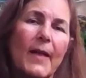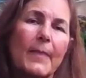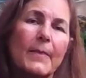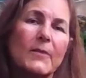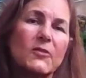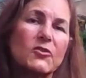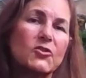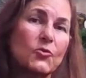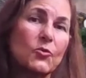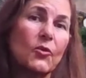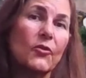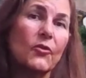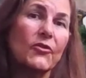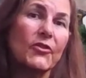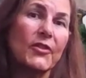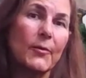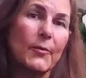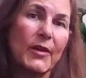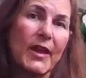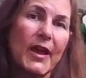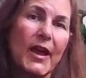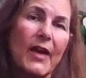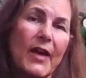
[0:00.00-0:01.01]
and the tools
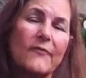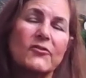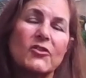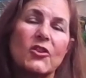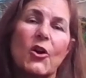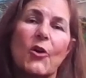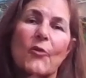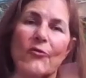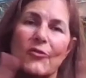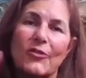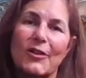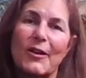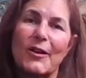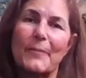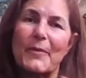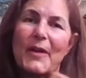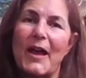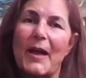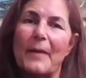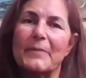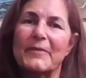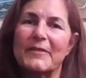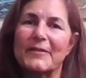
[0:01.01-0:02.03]
that we have to overcome
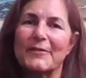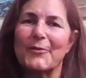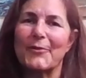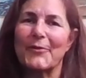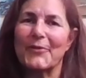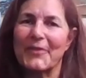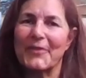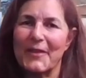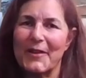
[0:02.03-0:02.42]
the obstacles